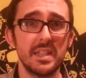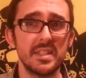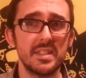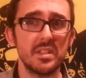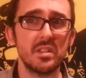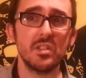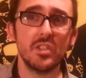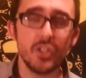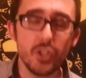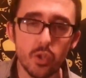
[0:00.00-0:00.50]
because
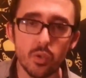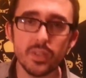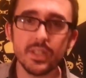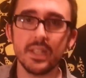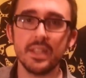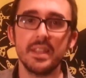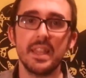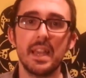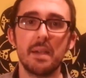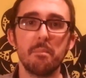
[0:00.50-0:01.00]
they're
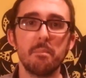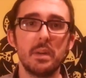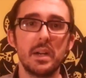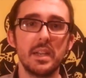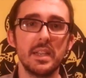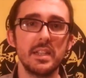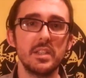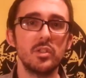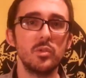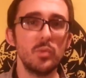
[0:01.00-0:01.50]
using that
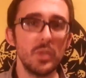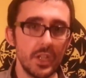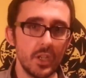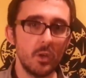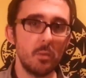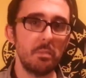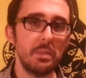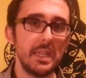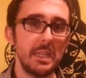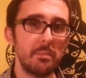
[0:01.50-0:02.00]
money to
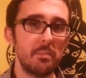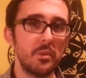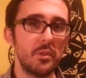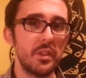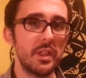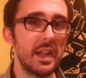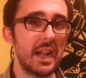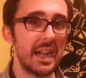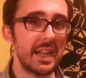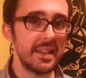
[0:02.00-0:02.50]
kill people
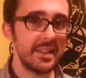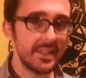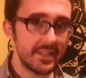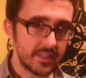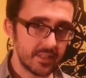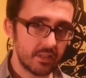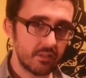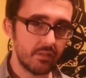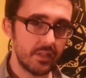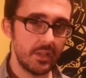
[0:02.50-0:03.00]
that I
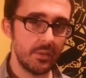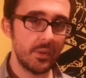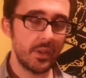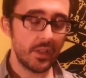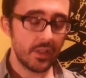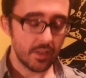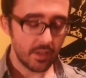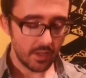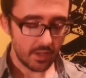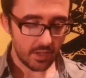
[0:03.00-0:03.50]
disagree
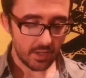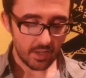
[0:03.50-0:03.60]
with.